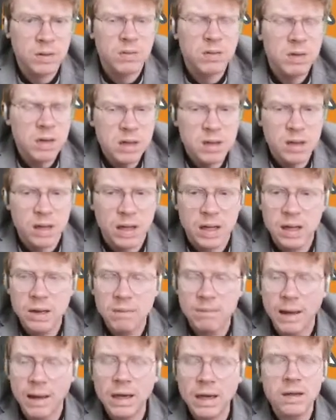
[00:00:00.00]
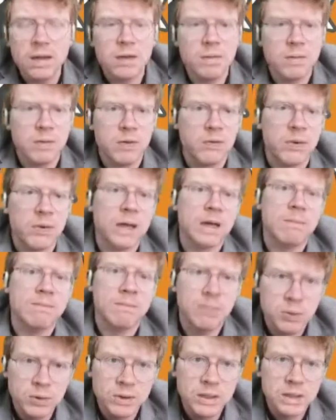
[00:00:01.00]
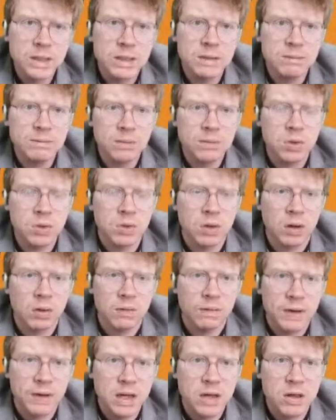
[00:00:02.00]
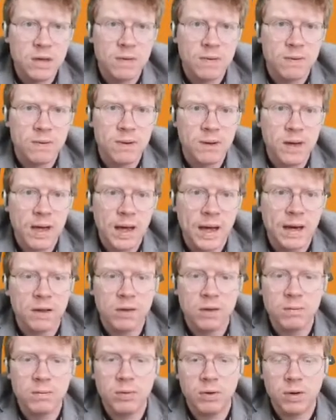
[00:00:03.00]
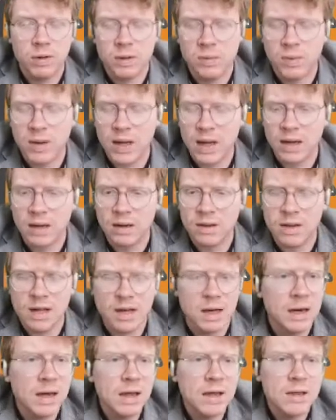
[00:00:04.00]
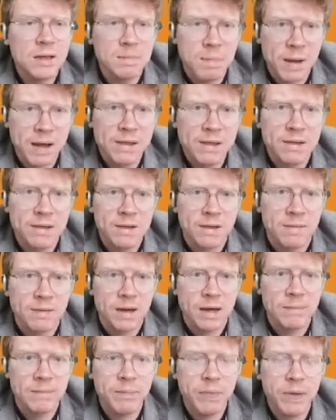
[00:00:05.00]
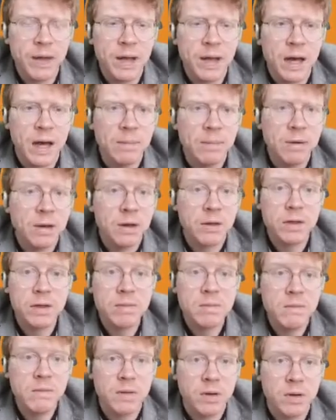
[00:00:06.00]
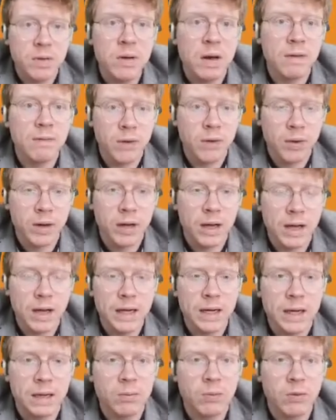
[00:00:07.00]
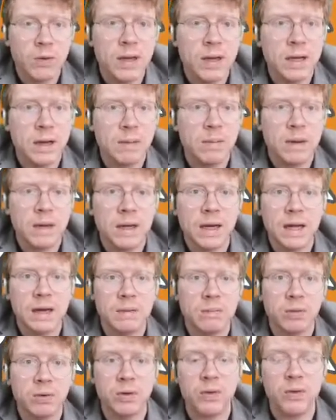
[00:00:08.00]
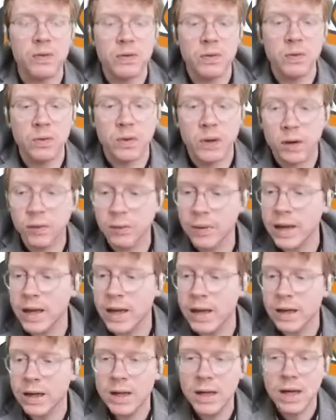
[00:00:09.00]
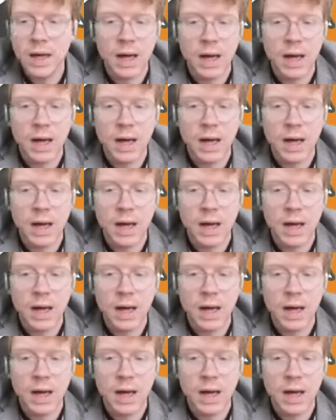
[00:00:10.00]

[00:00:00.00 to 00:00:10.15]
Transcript: so essentially magnetism is really important to a lot of functions, and it's important that we understand at least the basics of it, because some of you are very likely will end up at later points in your career